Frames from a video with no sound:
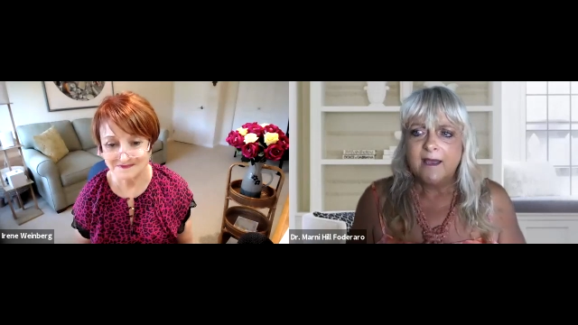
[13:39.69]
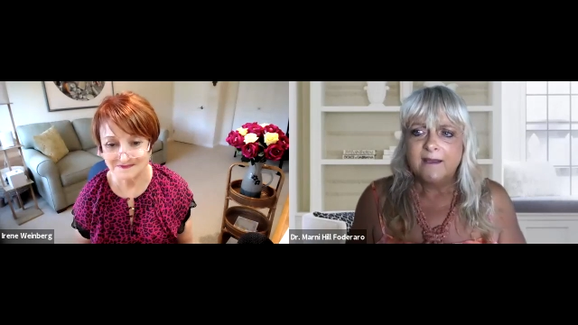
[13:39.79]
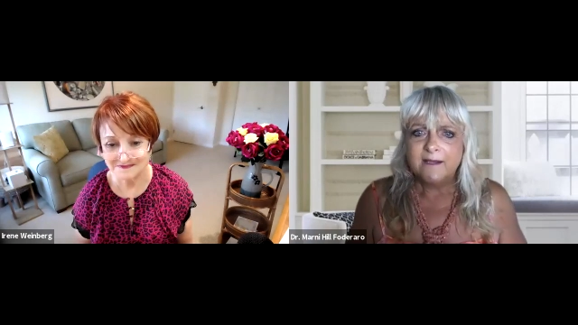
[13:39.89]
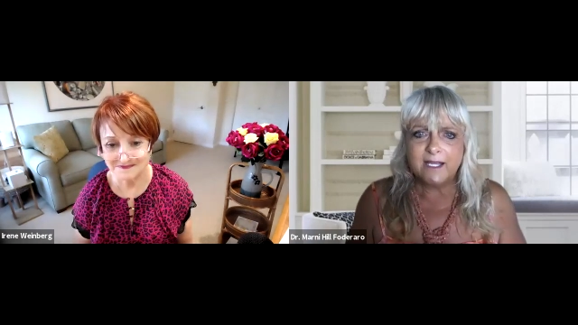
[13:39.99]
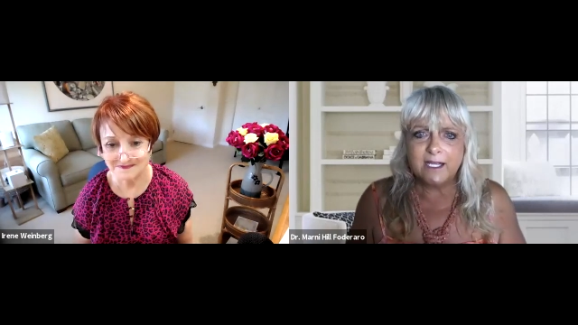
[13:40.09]

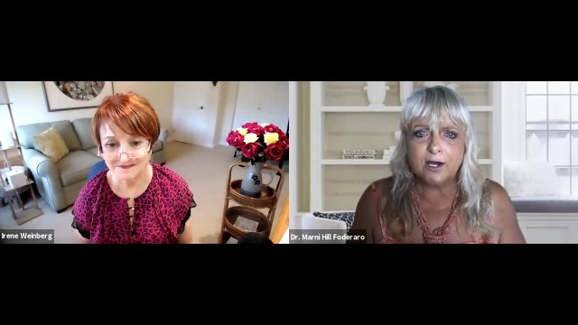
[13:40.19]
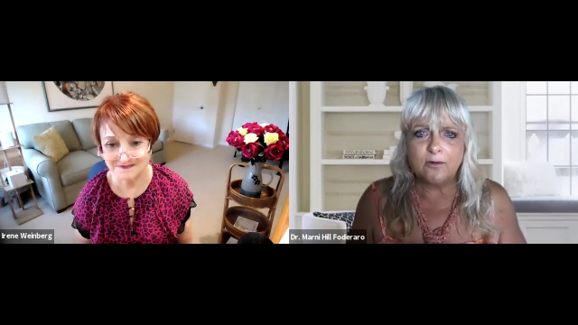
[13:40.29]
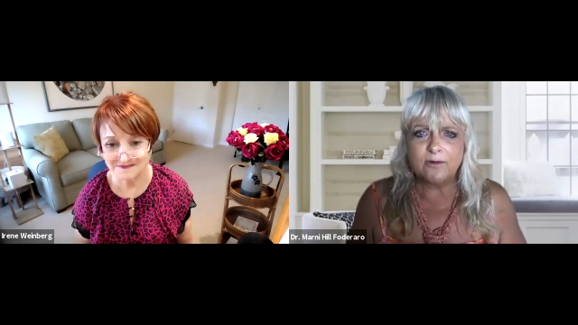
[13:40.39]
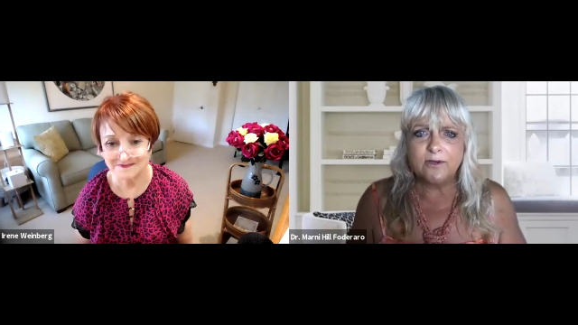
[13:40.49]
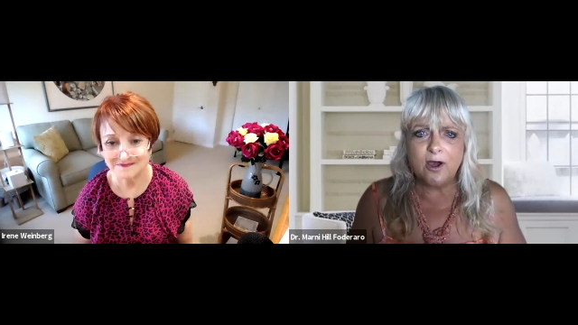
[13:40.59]
Speaker 1: you know,
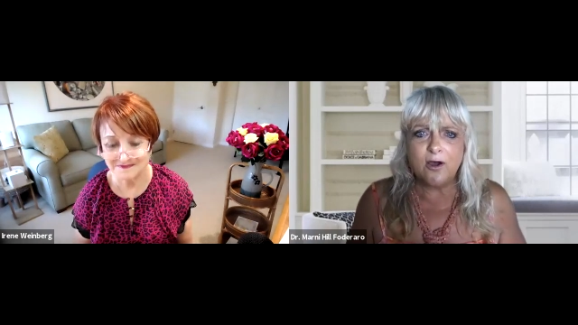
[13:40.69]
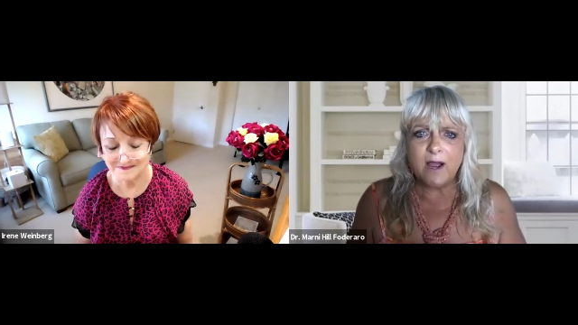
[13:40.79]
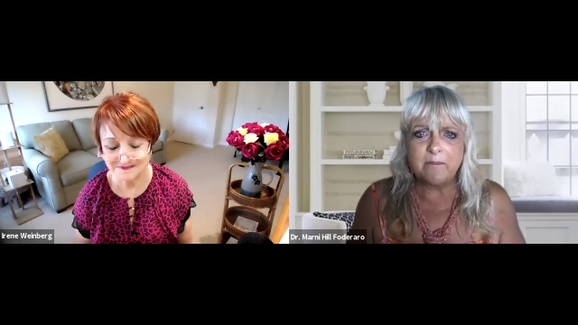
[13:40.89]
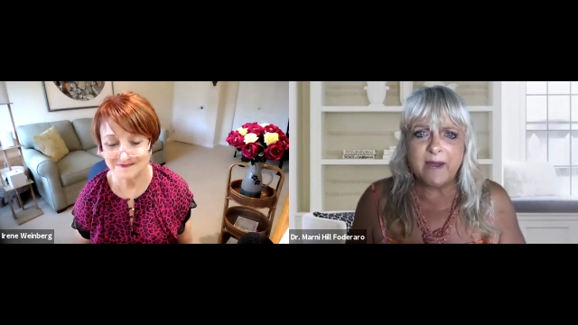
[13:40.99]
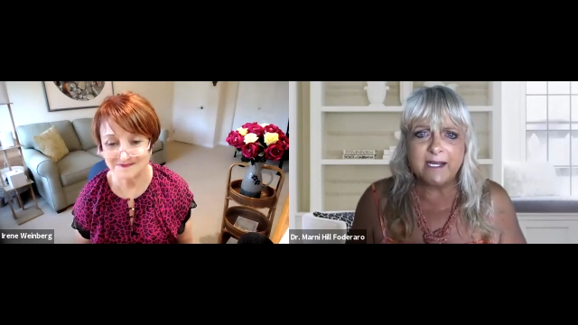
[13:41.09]
no, I
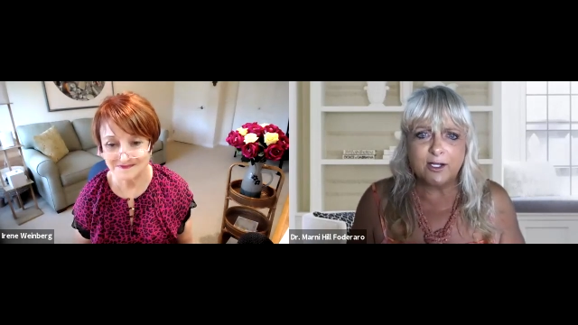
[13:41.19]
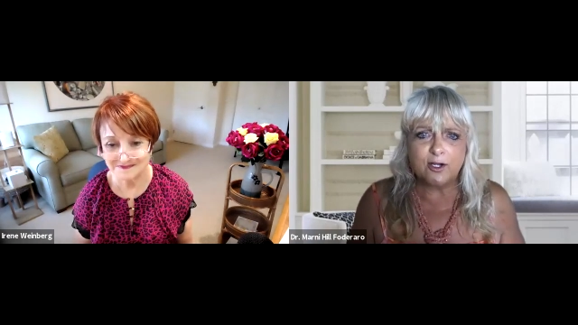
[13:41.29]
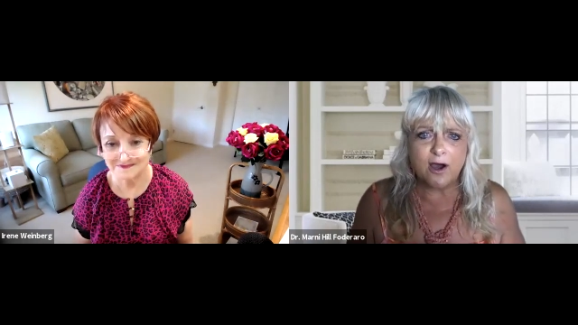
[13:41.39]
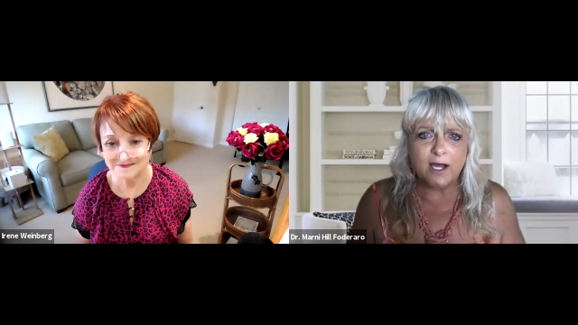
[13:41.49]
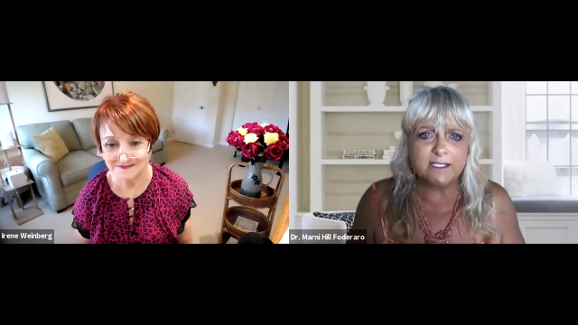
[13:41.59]
might have
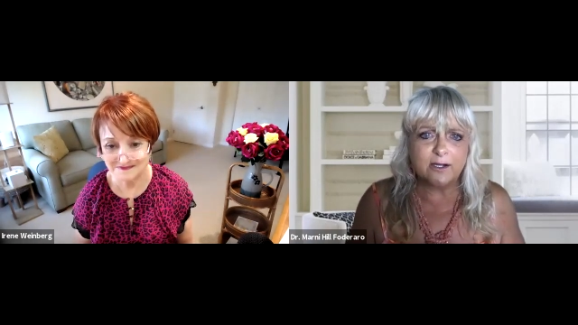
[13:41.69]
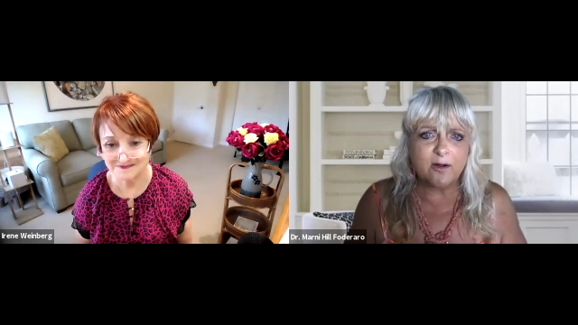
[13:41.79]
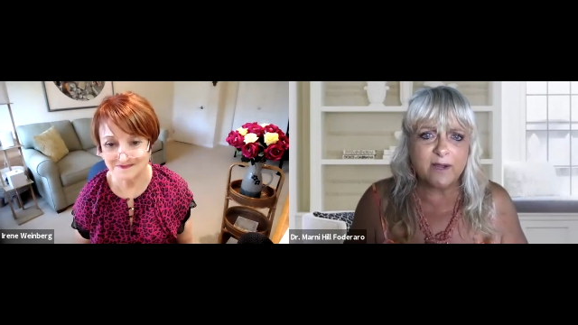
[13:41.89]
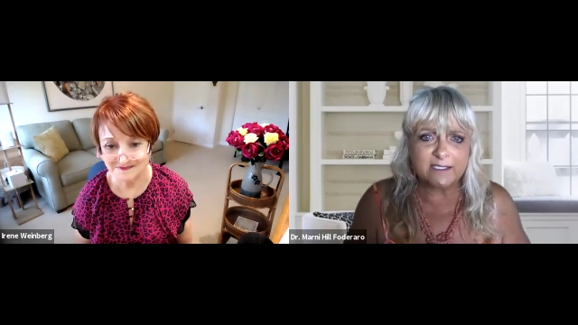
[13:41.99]
gone to go get